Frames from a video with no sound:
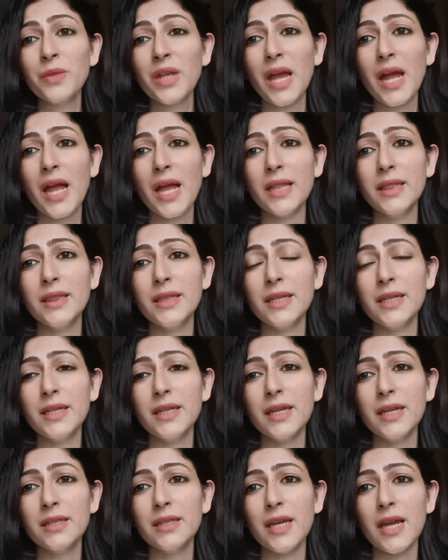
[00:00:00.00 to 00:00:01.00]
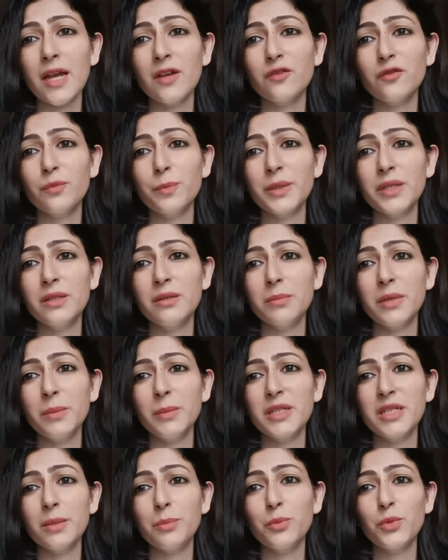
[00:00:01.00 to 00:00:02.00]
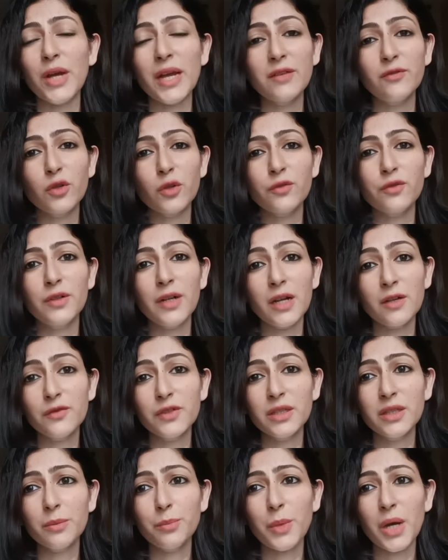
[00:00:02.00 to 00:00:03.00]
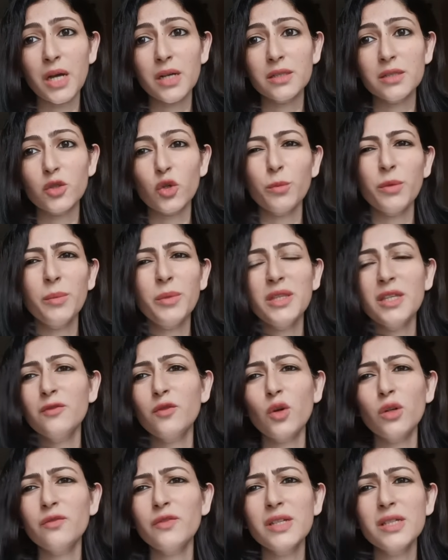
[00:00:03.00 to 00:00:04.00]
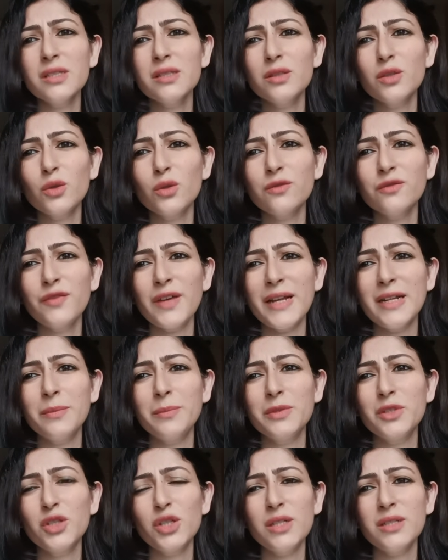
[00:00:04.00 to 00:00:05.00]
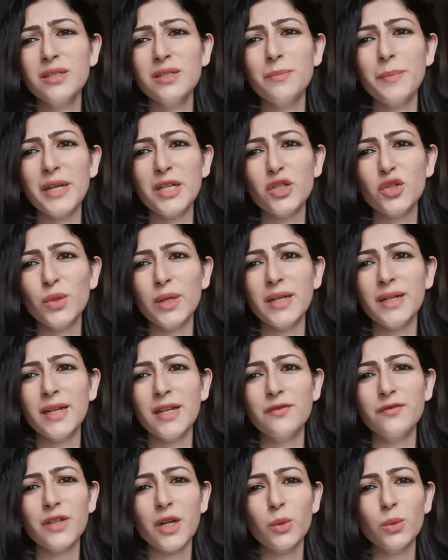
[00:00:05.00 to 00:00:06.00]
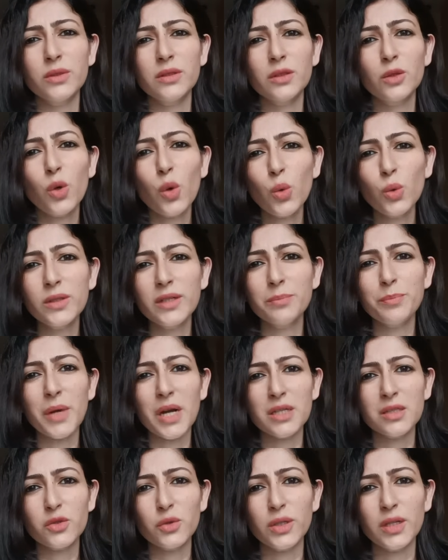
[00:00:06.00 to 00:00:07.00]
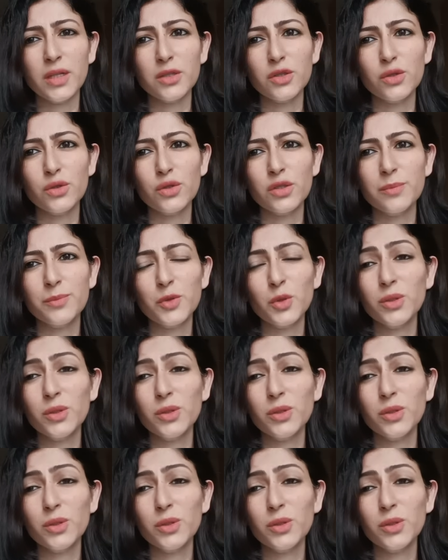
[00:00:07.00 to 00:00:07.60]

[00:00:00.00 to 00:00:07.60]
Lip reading: and they have been maybe deprived of love in the past, or maybe they've always, you know, felt cheated, betrayed, left out in the cold in past relationships.